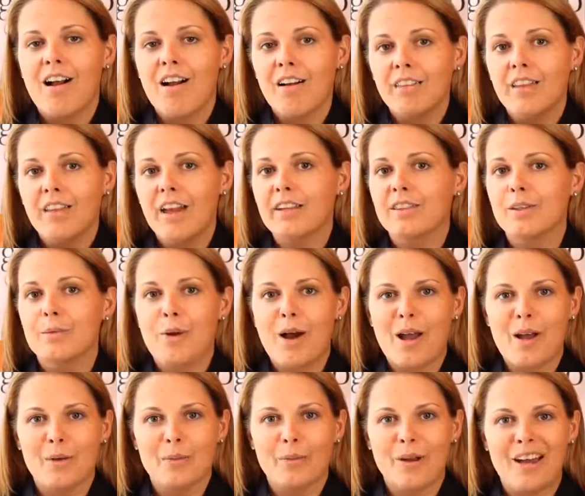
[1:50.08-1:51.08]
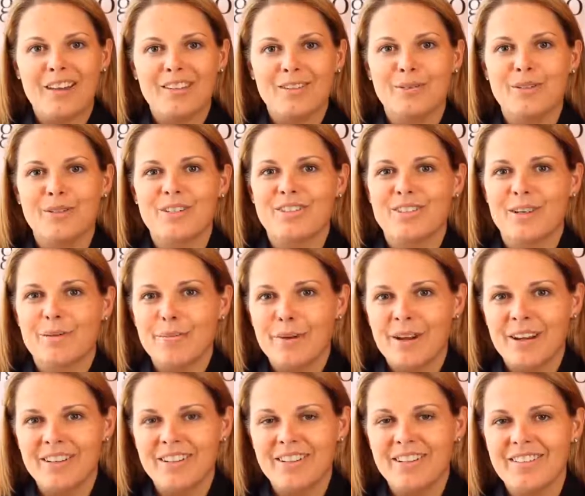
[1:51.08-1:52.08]
Unlike the Wild West, which some
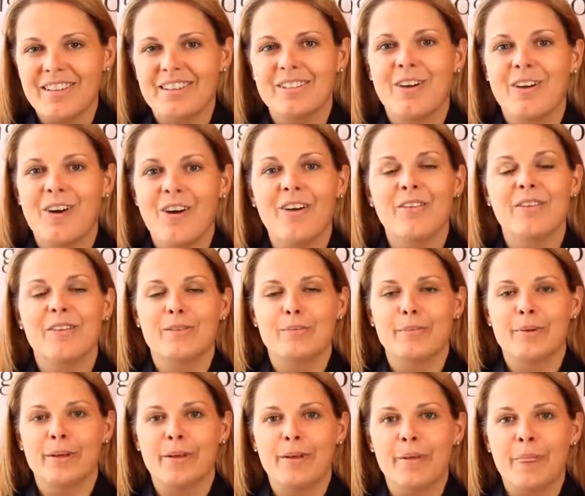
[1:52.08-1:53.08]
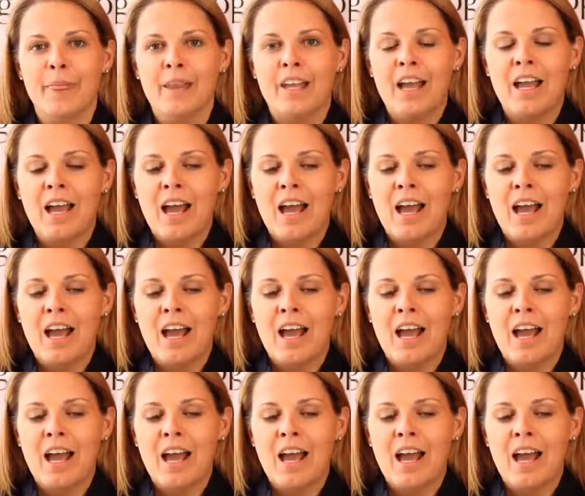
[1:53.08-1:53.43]
pundits had called this bill,